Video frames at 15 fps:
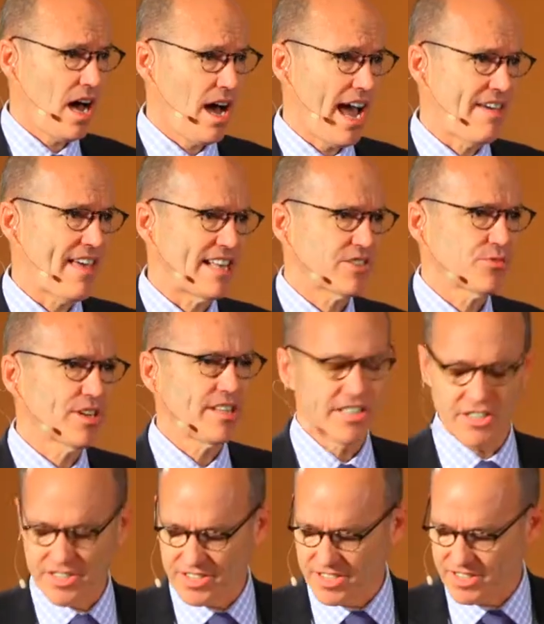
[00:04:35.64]
And that's really
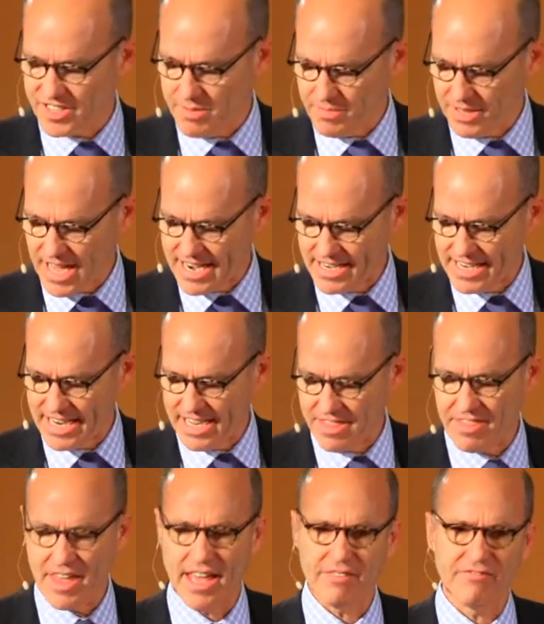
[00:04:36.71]
just the simple idea
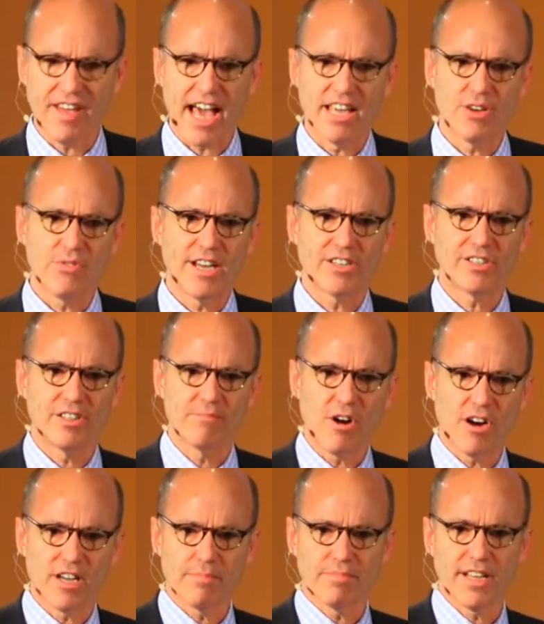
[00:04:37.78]
that valuation in the
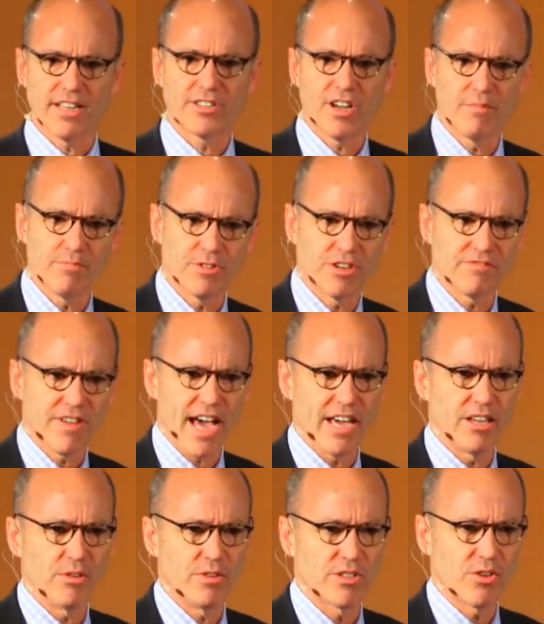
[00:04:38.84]
marketplace on book
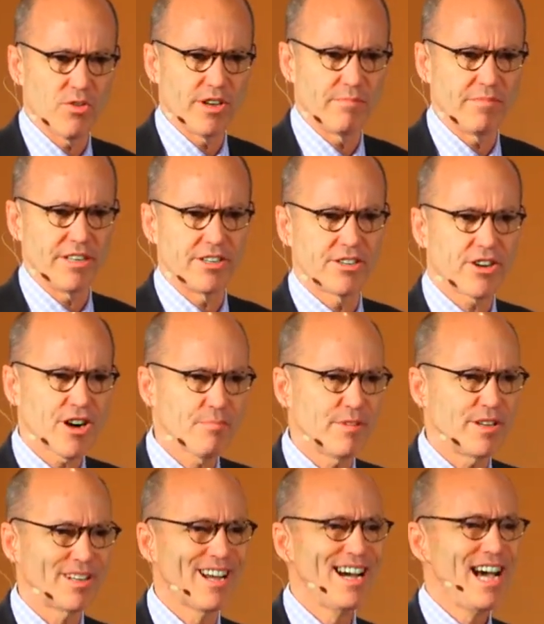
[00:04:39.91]
value is going to be
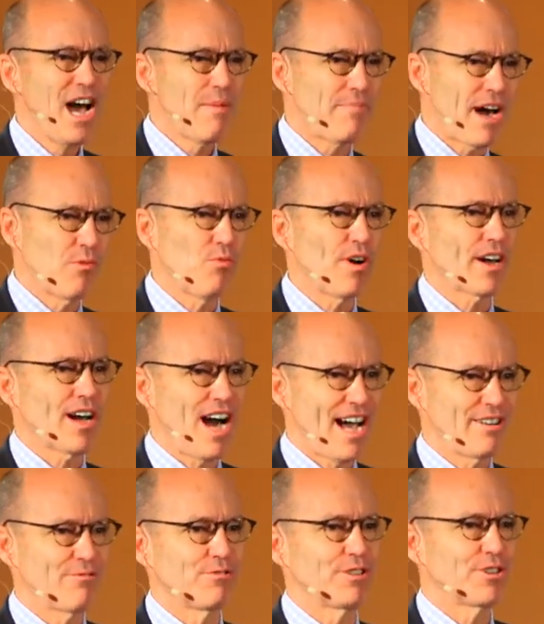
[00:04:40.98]
determined by what
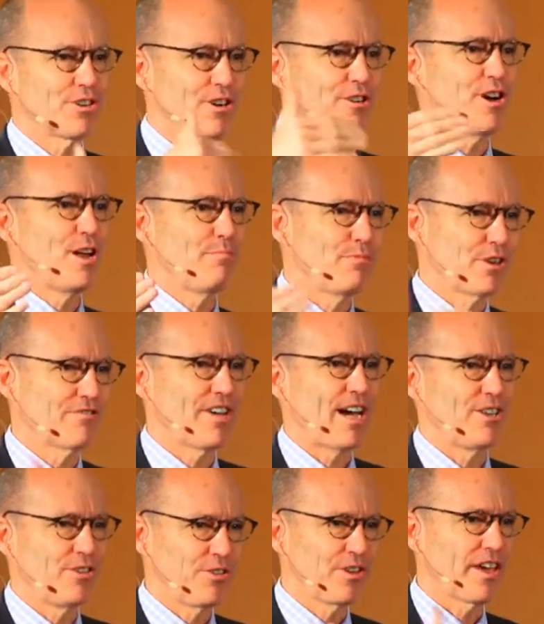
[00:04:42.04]
kind of return on book
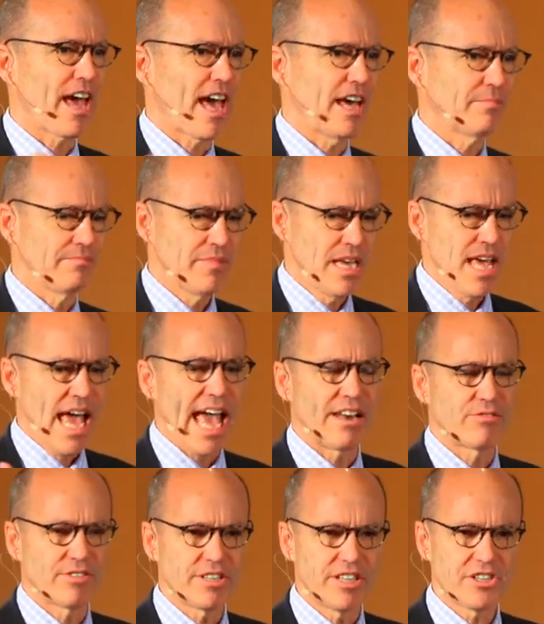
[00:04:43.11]
value you can get.
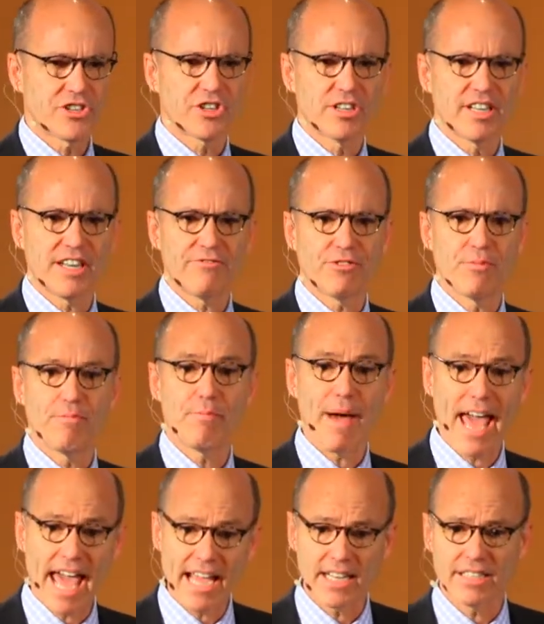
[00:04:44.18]
And traditionally for
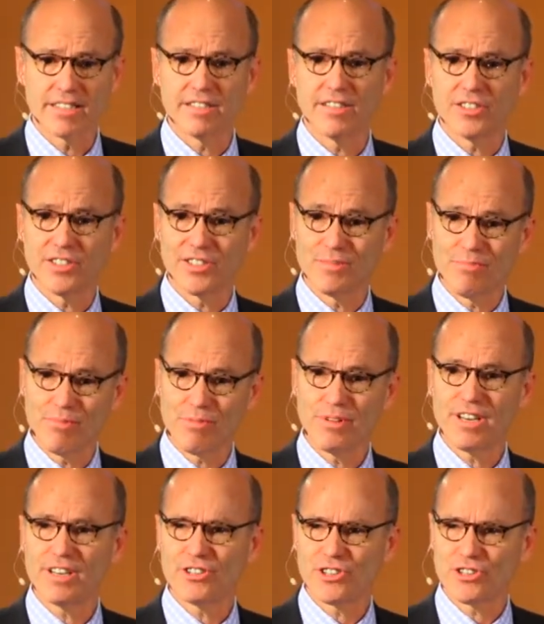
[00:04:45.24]
banks, this is a
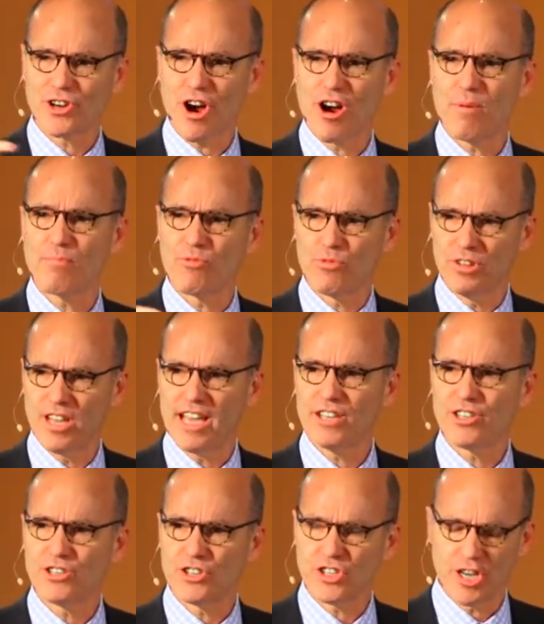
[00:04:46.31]
pretty sharp
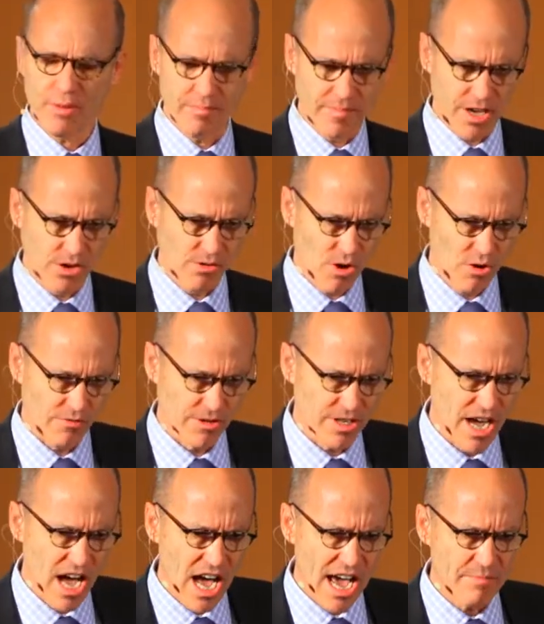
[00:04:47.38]
relationship over
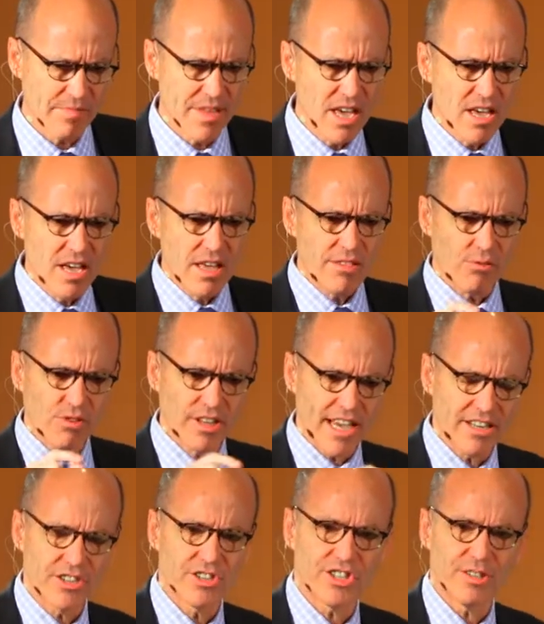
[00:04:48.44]
time, the
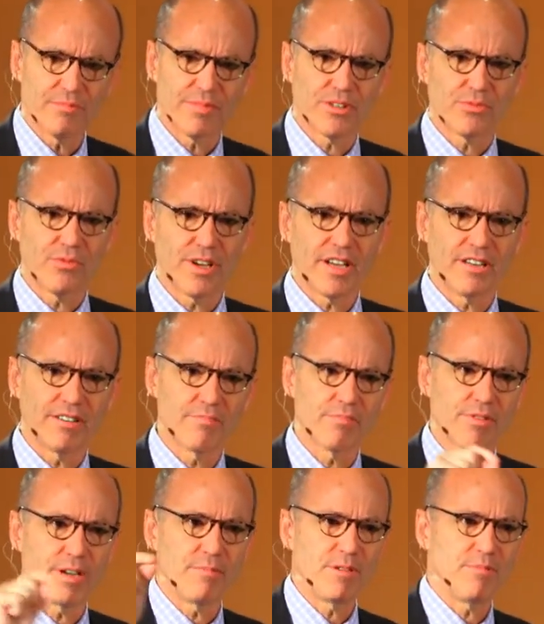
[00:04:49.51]
relationship between the
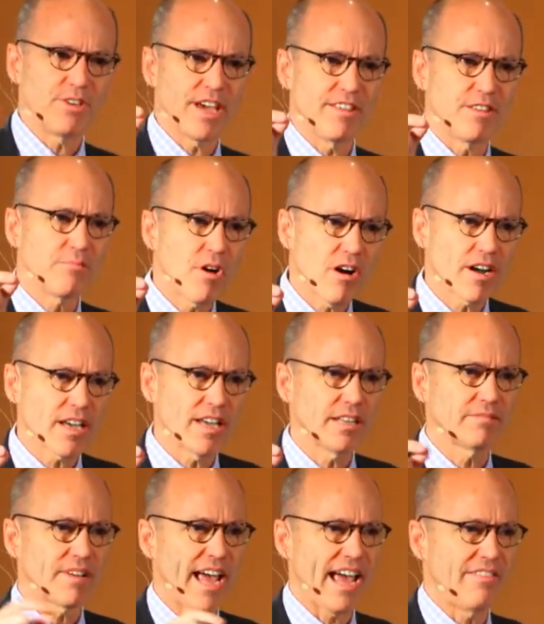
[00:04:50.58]
premium you get in the
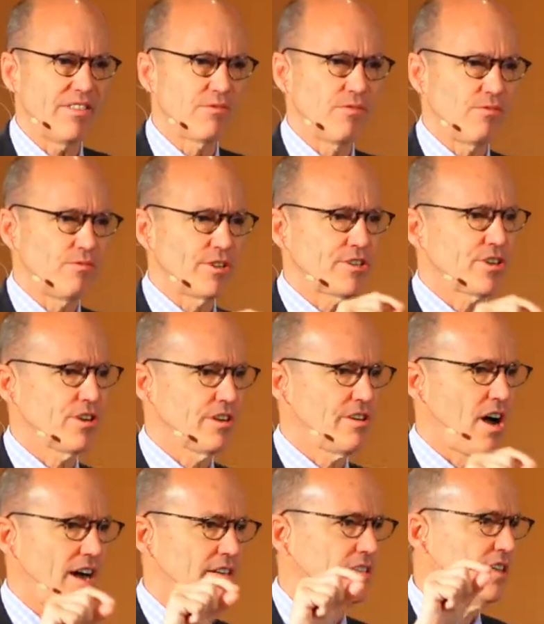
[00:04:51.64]
market and the return
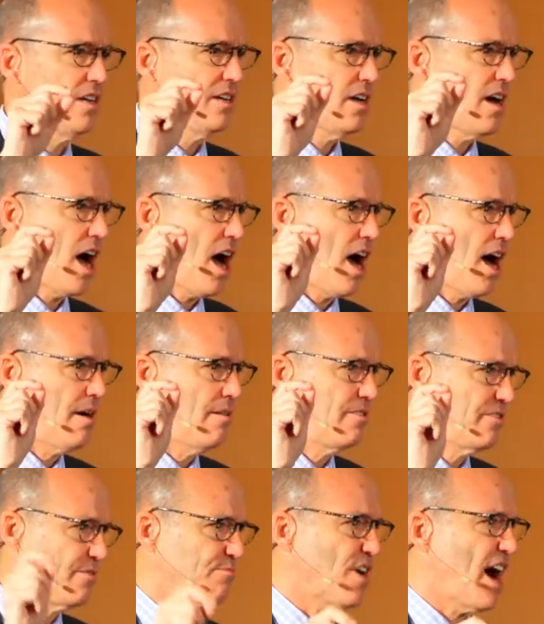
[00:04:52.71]
on
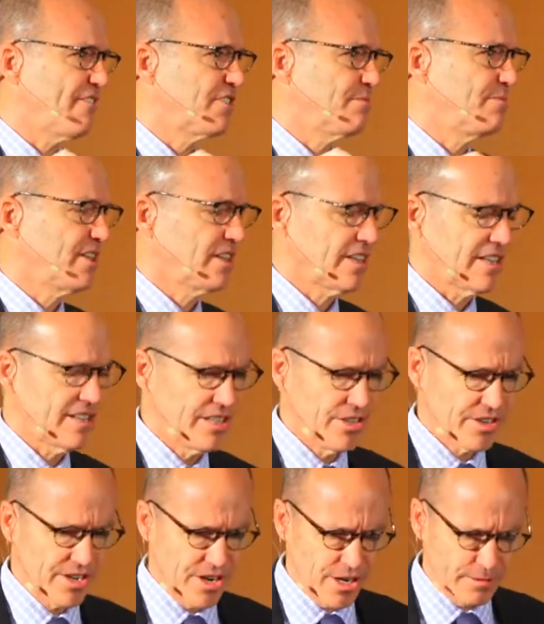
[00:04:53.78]
the profitability that you
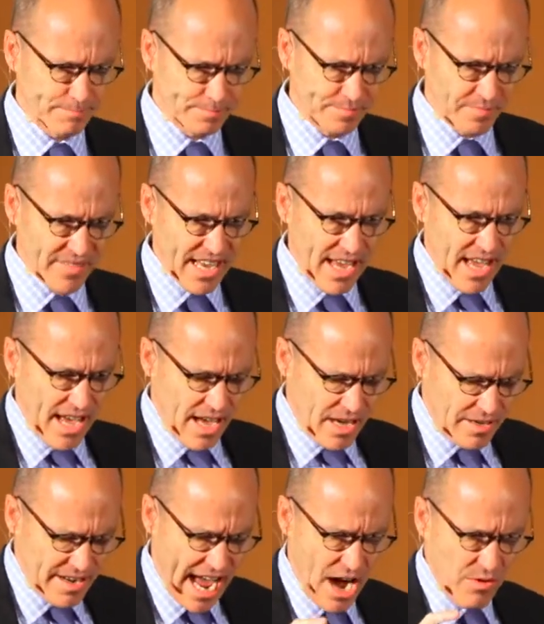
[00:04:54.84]
can earn.
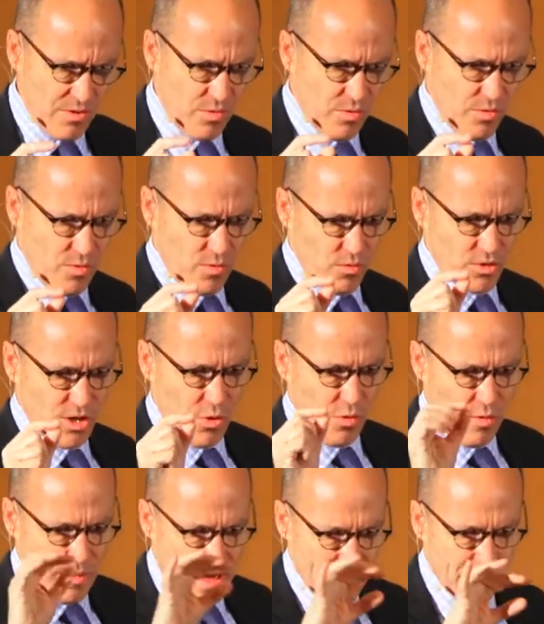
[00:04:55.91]
Now,
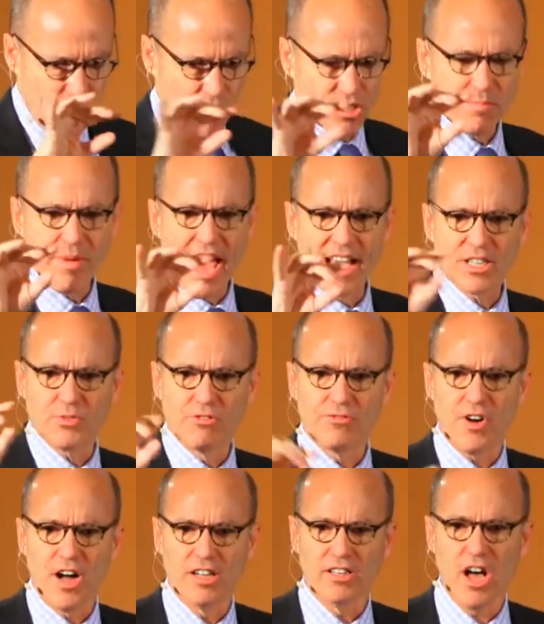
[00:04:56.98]
and most banks will
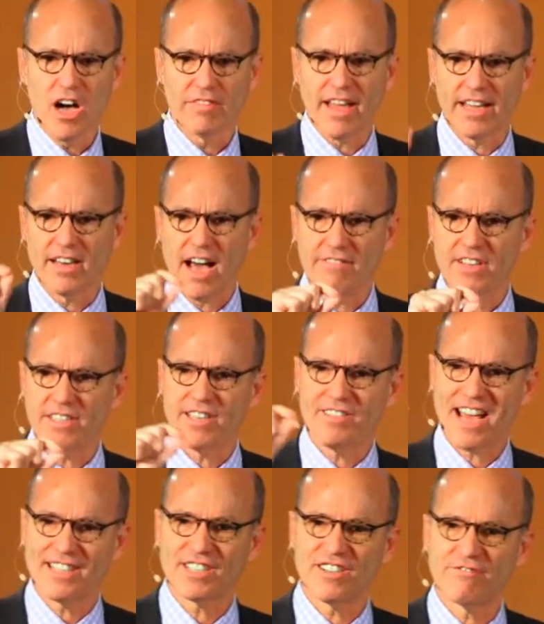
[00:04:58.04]
follow along that. Obviously,
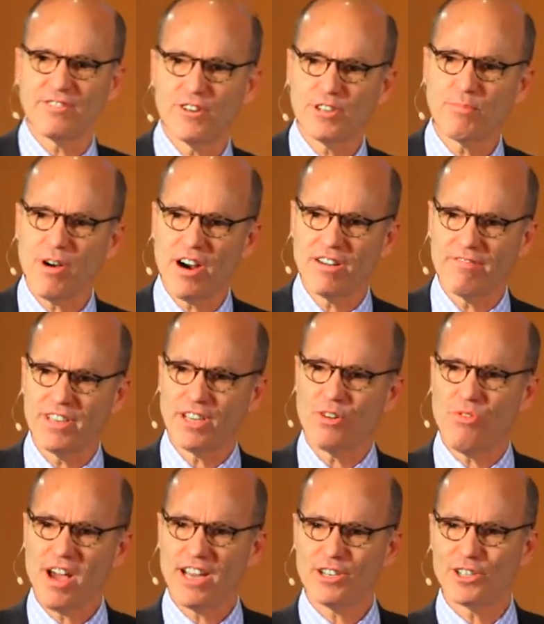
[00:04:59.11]
that's the first part of the
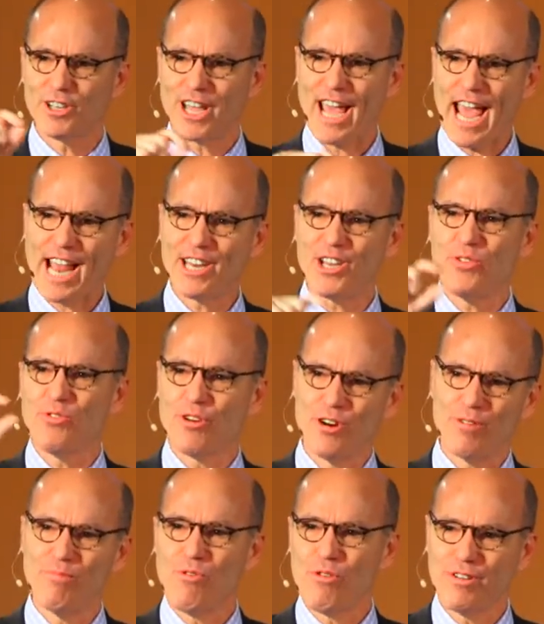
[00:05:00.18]
equation. Can you
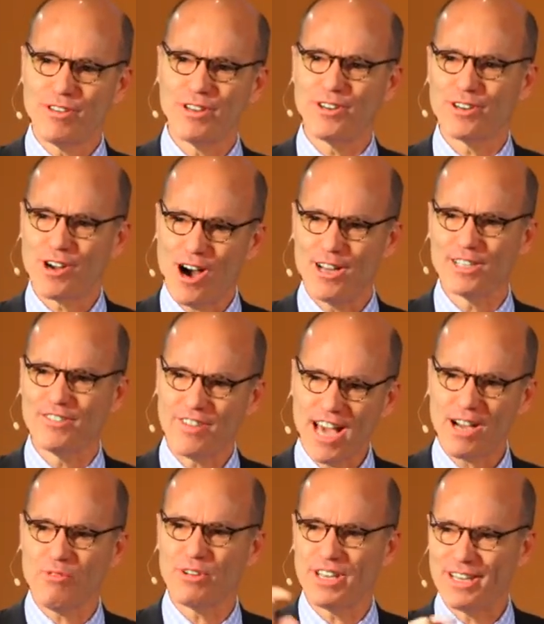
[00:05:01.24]
earn more than your cost of
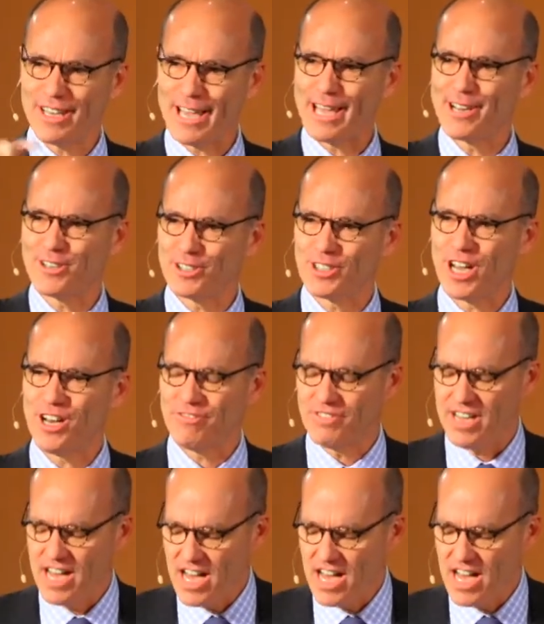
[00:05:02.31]
equity and get yourself